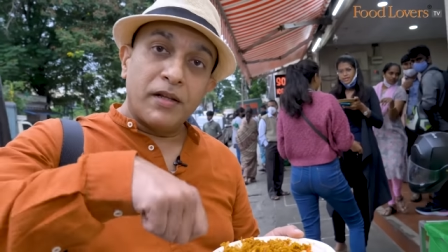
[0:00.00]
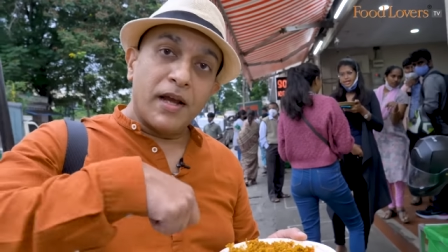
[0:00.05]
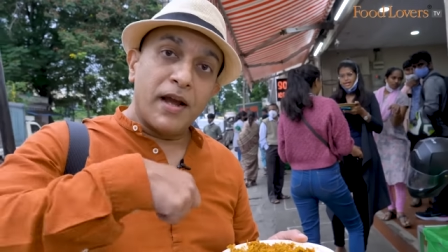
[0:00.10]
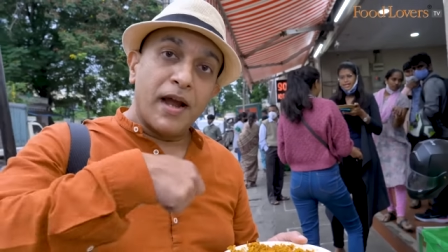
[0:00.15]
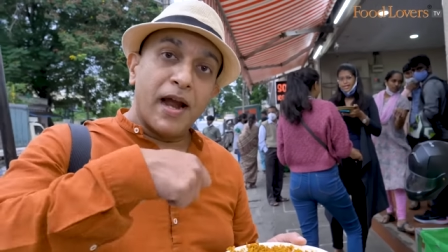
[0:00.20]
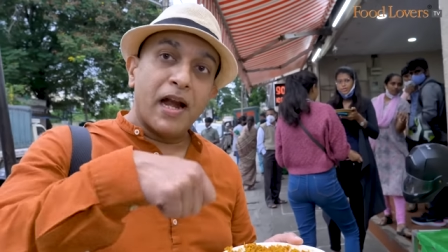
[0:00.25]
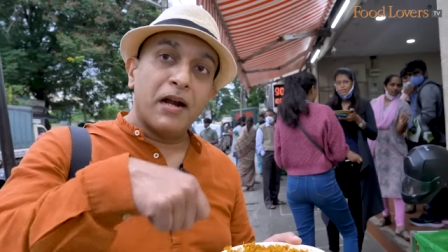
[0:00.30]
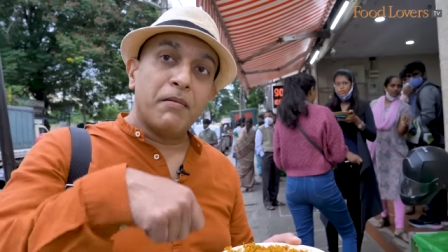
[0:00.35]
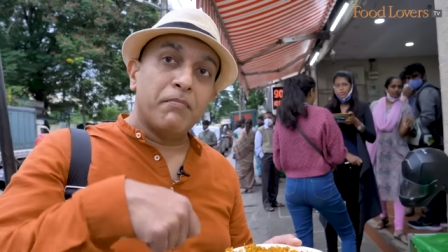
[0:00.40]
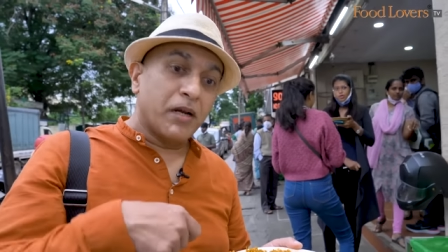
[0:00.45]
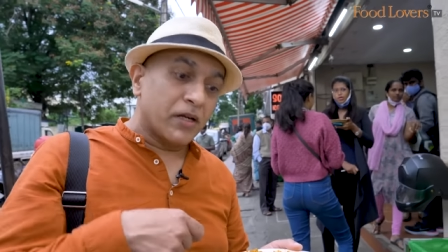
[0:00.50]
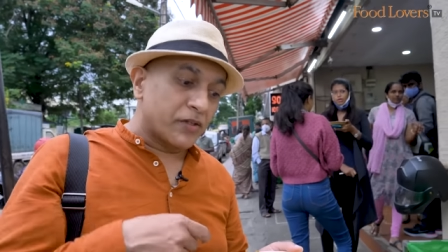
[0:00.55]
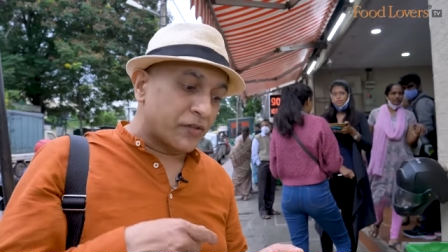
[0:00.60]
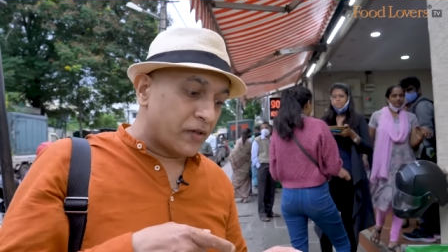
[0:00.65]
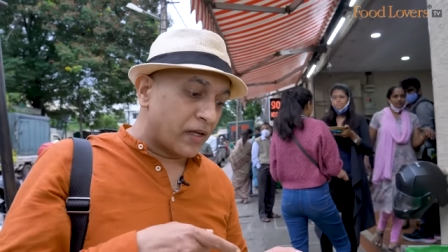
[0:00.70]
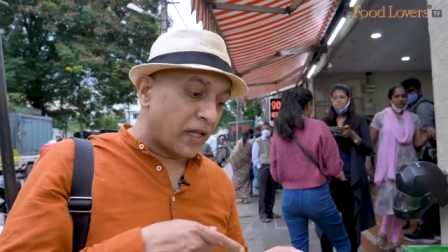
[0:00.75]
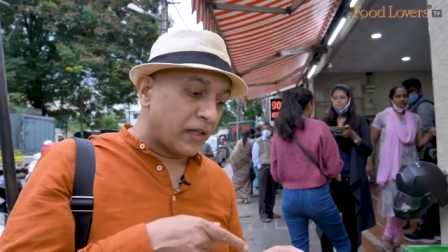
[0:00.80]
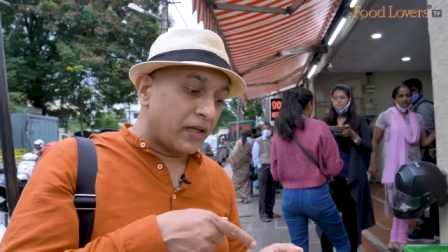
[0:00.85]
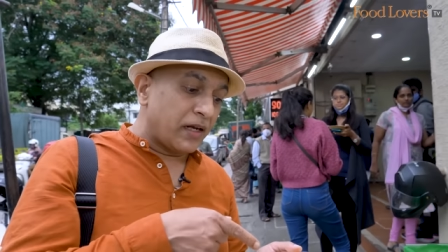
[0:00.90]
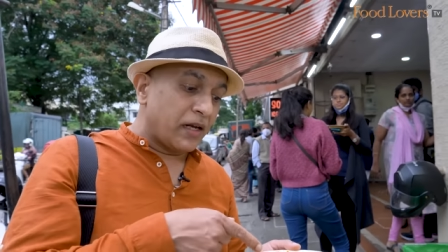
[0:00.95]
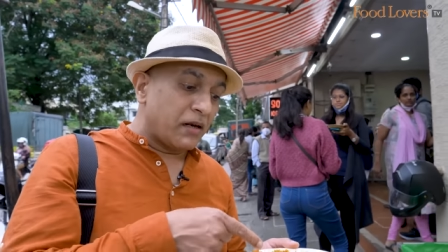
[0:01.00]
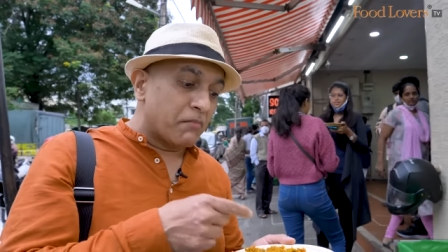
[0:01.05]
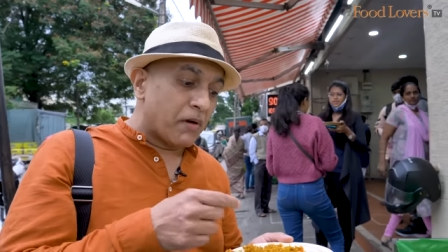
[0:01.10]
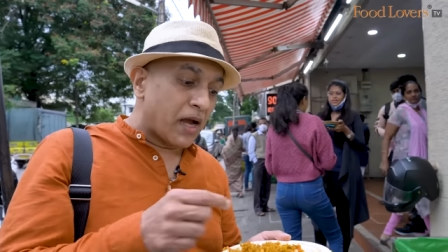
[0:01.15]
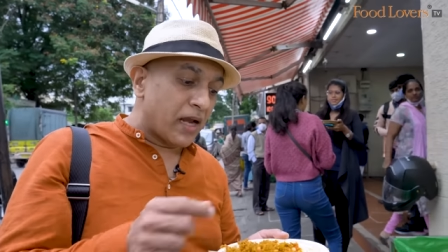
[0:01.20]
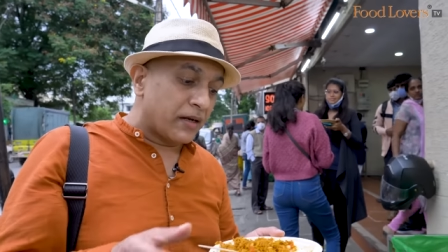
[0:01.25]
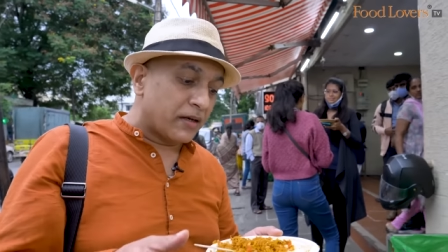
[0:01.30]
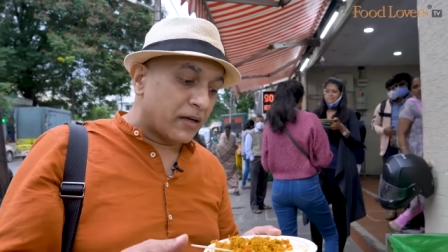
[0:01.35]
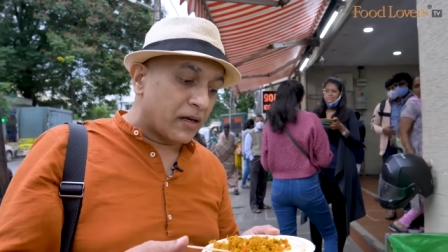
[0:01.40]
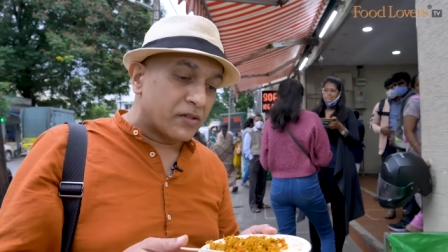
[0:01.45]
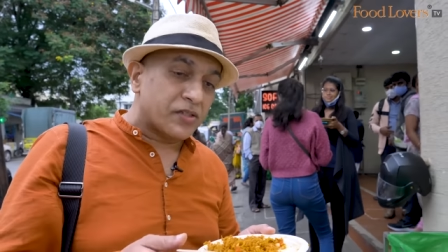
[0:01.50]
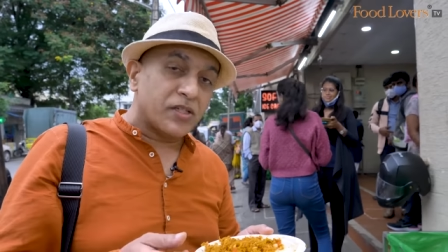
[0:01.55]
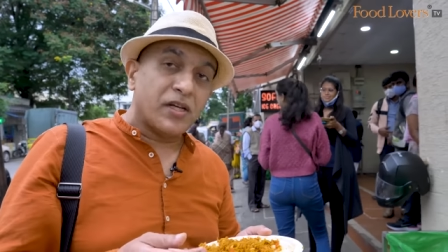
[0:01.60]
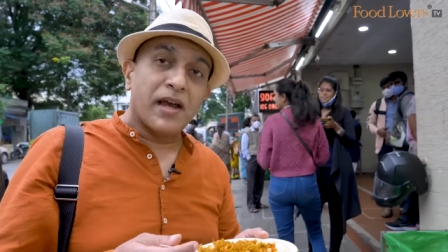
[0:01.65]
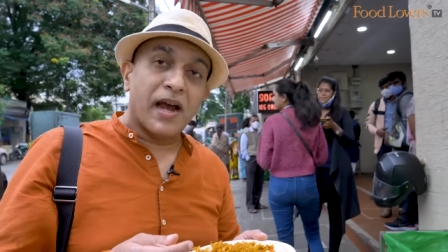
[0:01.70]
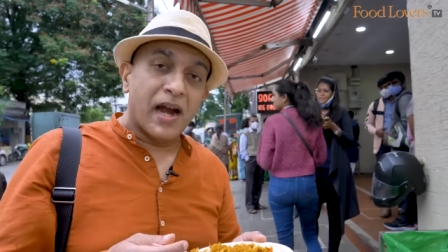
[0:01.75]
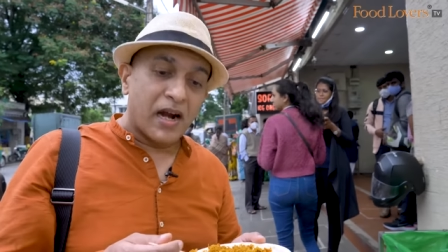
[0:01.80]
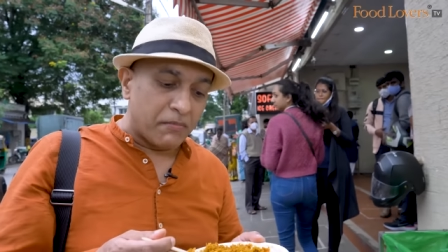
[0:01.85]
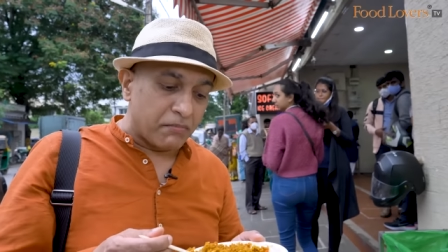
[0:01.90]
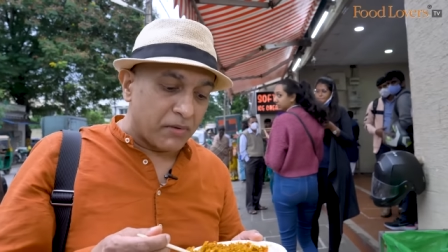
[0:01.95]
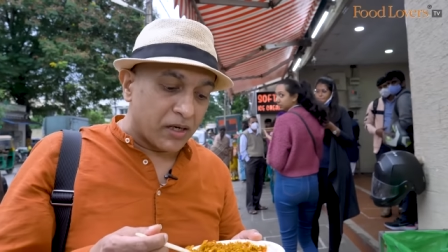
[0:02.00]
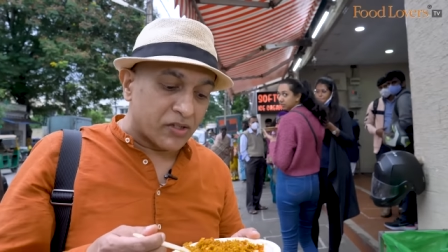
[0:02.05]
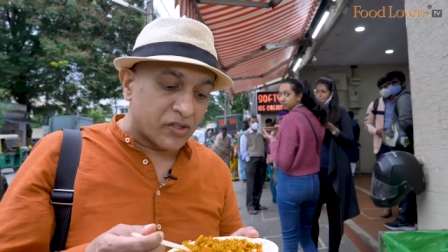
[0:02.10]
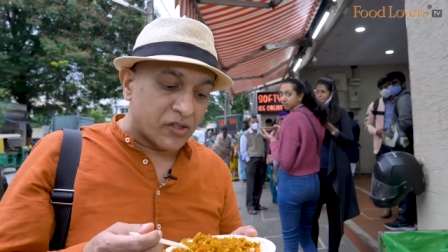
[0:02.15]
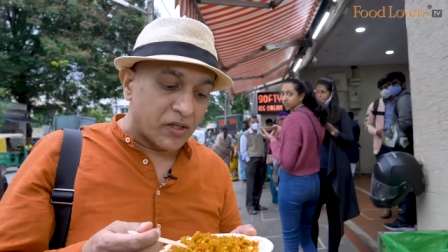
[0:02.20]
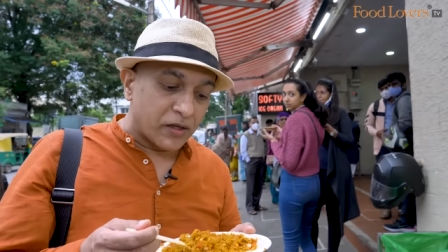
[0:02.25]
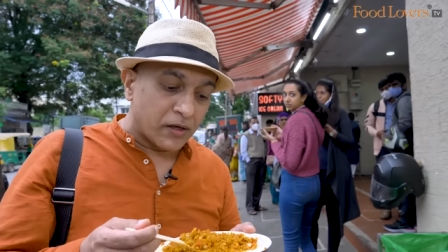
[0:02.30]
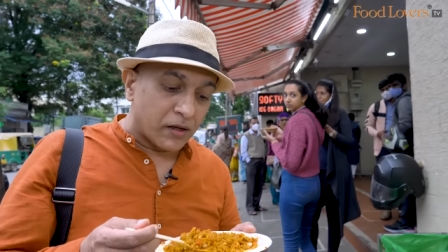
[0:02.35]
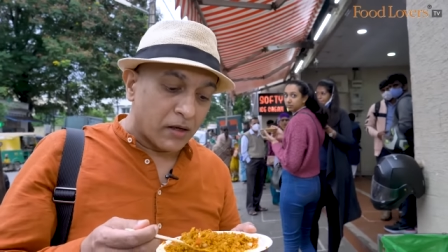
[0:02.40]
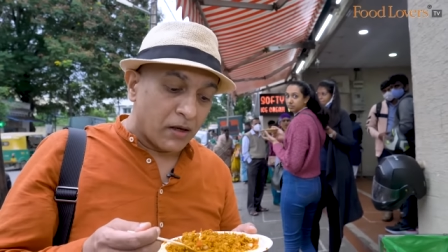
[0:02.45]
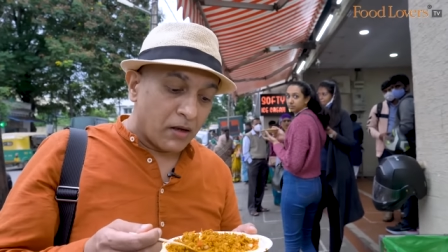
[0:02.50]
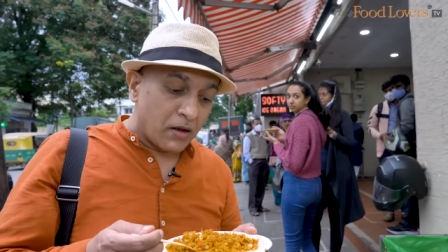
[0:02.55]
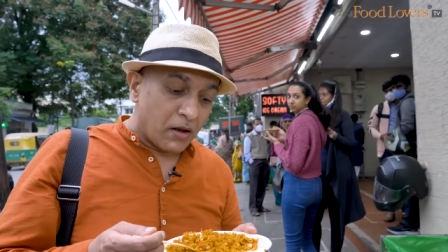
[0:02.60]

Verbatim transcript: they hand mix it. I think in my case, he hand mixed it.